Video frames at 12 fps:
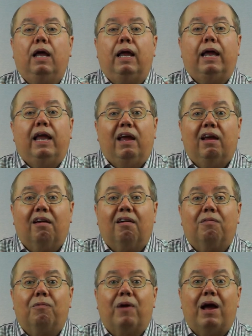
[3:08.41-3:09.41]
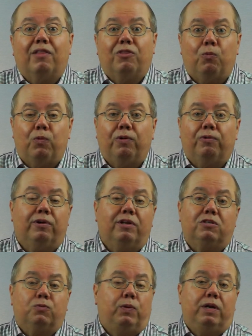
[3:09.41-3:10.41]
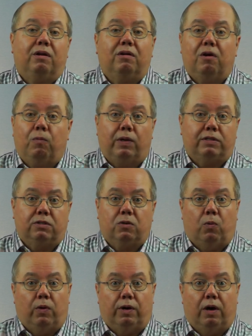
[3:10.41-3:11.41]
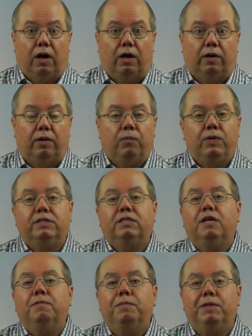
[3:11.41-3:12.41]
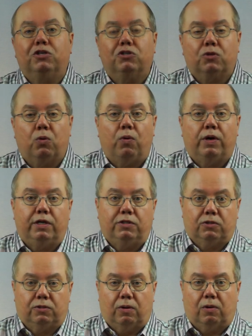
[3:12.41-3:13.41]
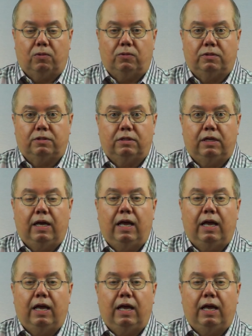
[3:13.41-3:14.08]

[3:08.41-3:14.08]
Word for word: Here, we're out in the wilderness. We don't know what's going on. We seem to be just going in circles.